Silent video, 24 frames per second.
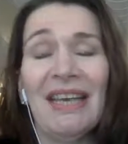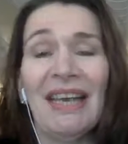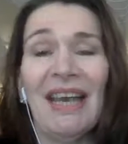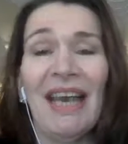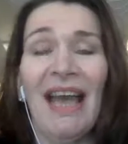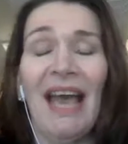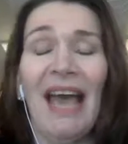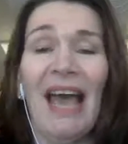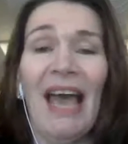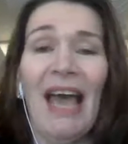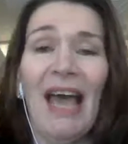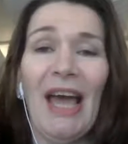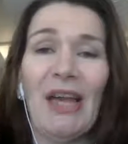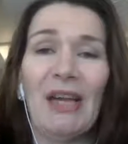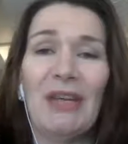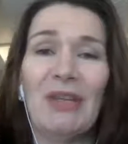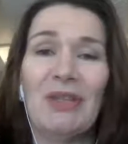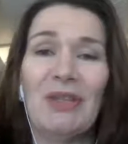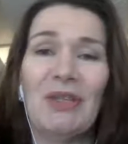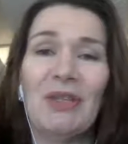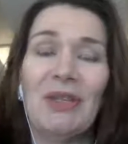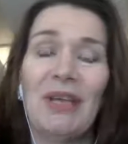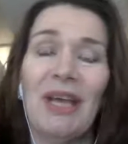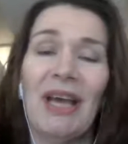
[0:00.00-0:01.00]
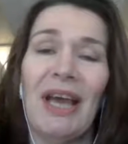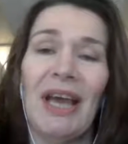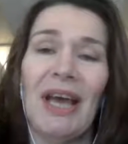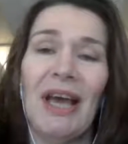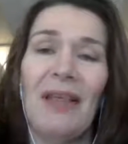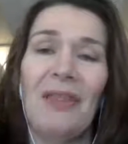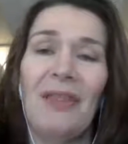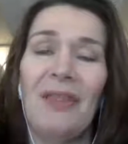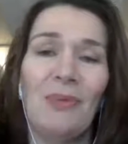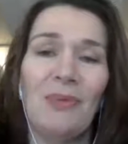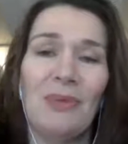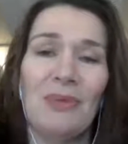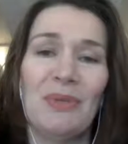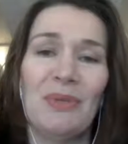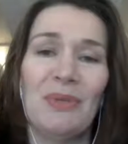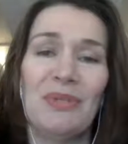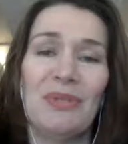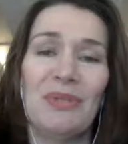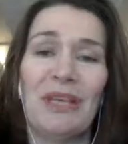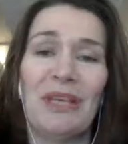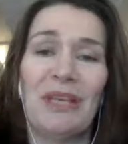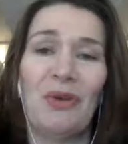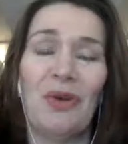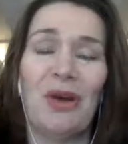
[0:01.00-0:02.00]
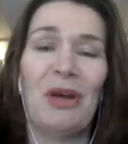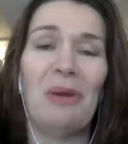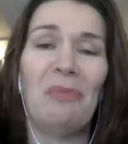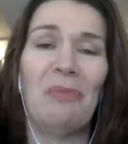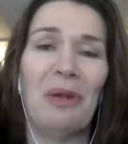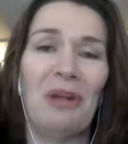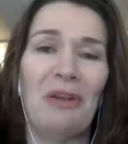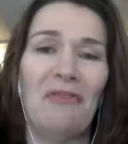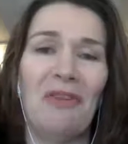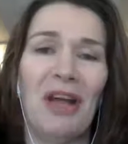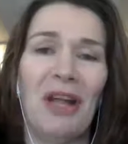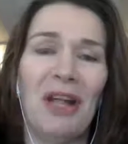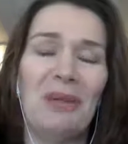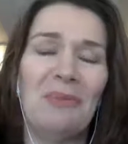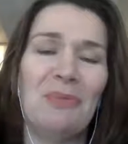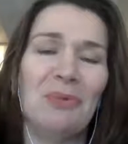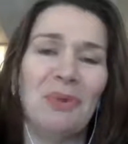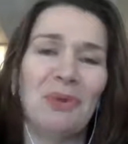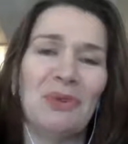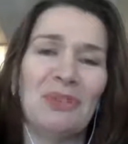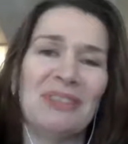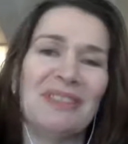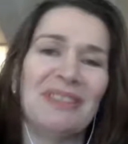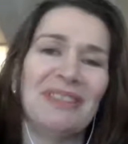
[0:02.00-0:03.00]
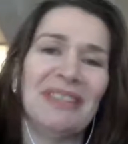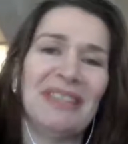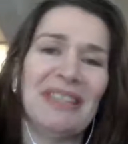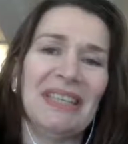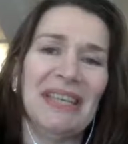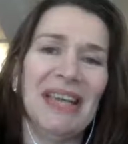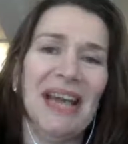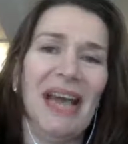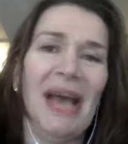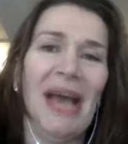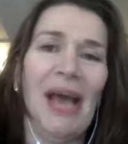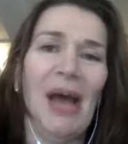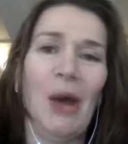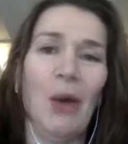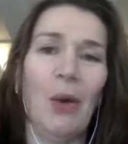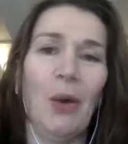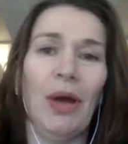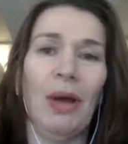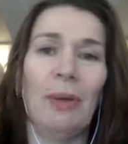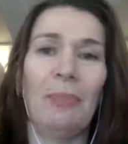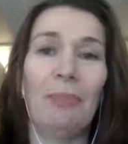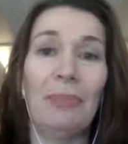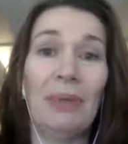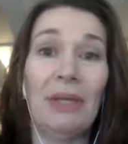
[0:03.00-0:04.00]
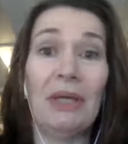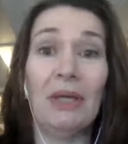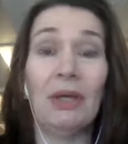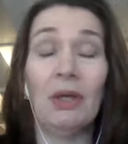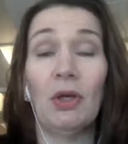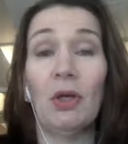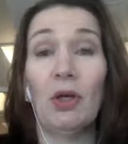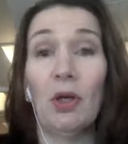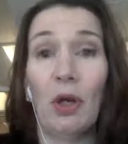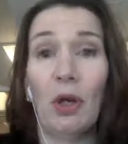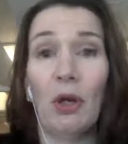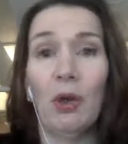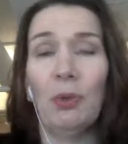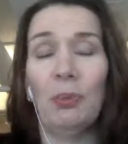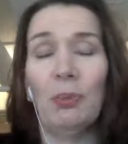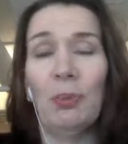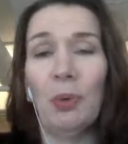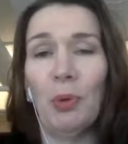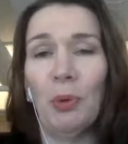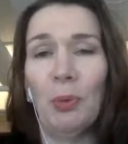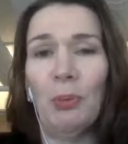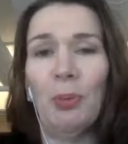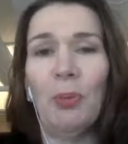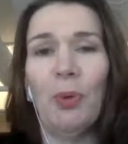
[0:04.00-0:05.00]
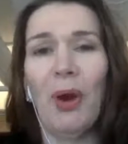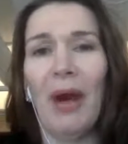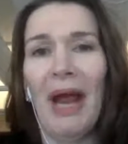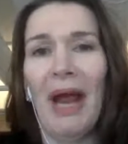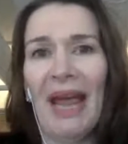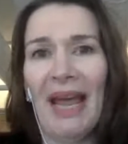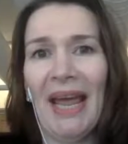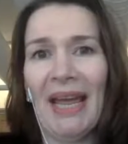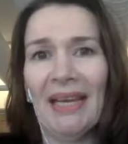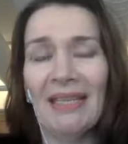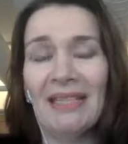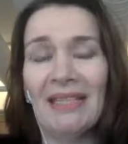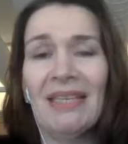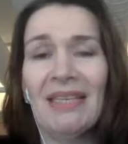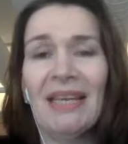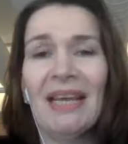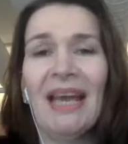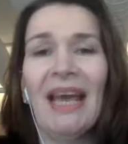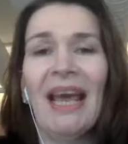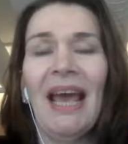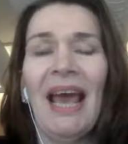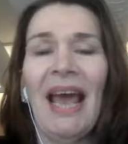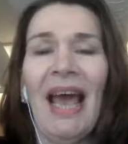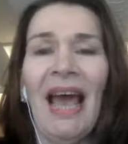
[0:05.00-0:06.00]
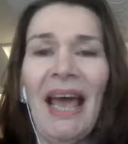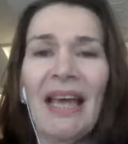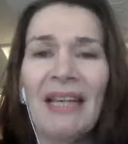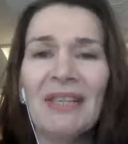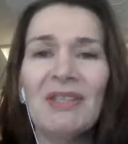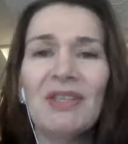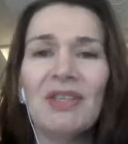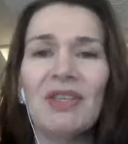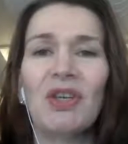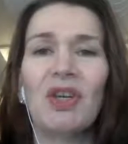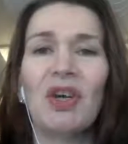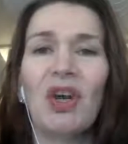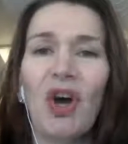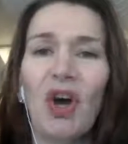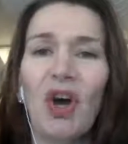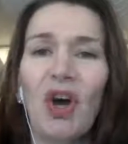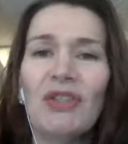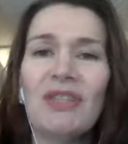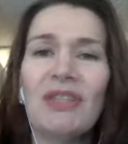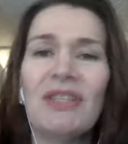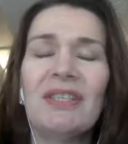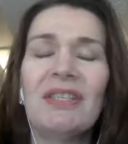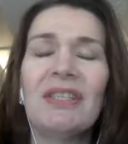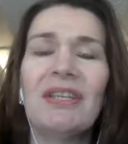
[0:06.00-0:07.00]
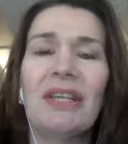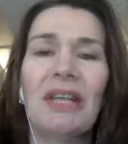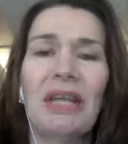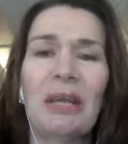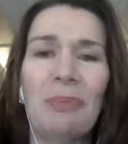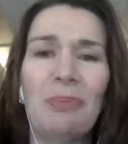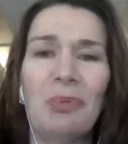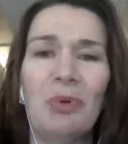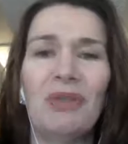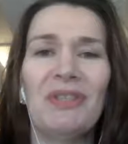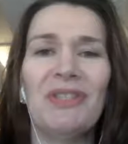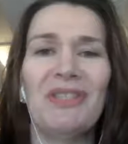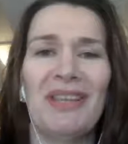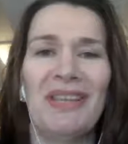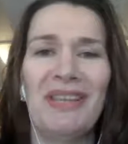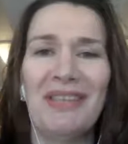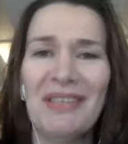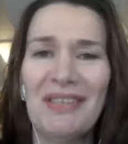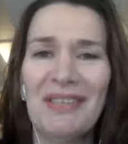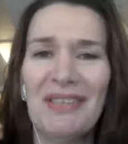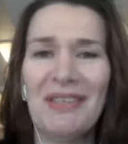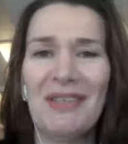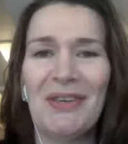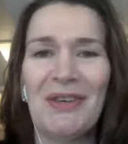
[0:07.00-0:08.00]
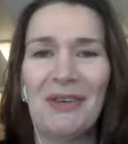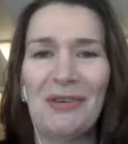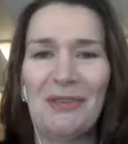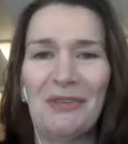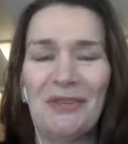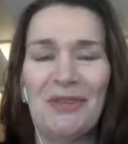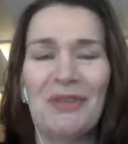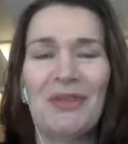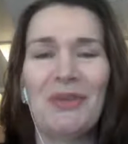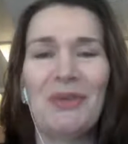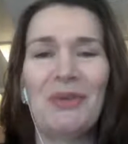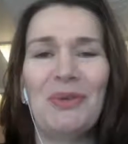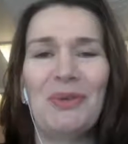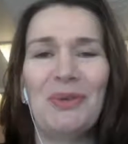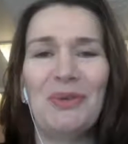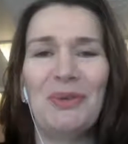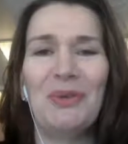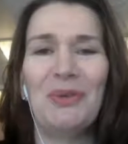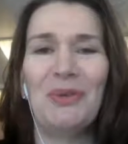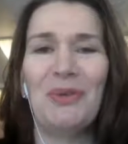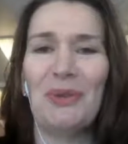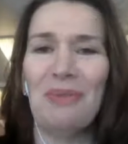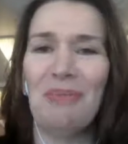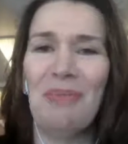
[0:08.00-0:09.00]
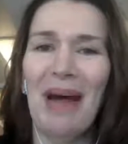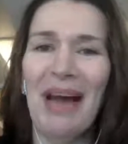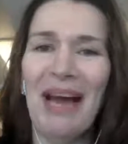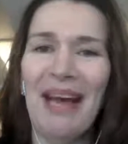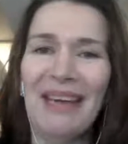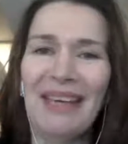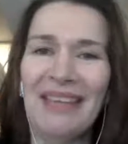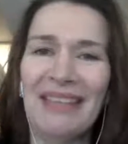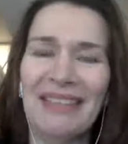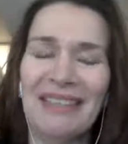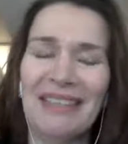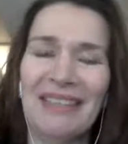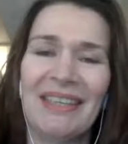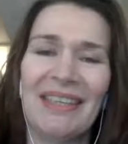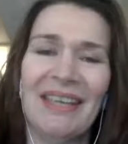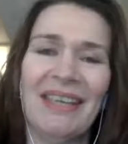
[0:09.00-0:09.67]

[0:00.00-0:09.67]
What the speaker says: And that was incredibly valuable to see how a big global brand has to constantly present itself to the market.